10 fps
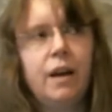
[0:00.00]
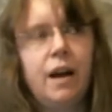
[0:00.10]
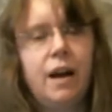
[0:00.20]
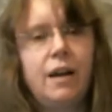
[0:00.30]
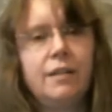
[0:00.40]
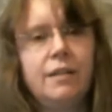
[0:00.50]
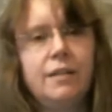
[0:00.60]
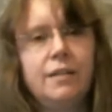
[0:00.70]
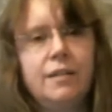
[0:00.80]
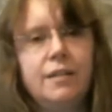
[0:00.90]

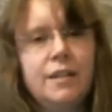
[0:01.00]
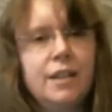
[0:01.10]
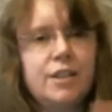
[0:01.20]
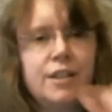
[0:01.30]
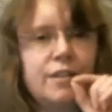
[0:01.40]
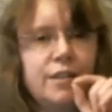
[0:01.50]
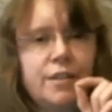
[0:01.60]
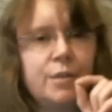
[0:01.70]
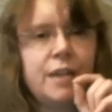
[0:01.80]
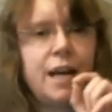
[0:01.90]
and the stitches are
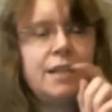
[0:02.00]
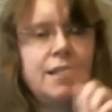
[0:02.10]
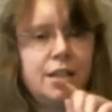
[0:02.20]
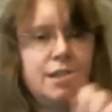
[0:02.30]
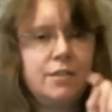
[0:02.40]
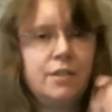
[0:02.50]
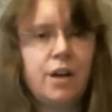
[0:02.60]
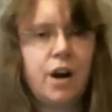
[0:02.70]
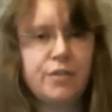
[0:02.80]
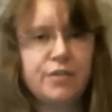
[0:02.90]
so tiny that she's doing
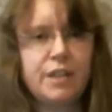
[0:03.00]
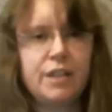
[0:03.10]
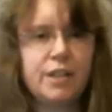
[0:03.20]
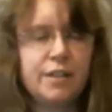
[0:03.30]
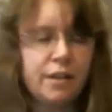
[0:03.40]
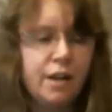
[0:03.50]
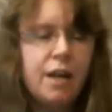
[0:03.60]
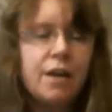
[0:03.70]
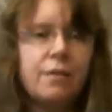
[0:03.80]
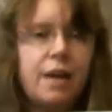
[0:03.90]
half stitches.
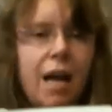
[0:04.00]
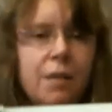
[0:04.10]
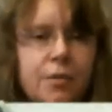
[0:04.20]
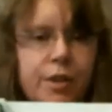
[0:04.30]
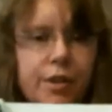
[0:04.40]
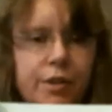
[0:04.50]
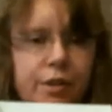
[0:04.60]
Well, I'm doing the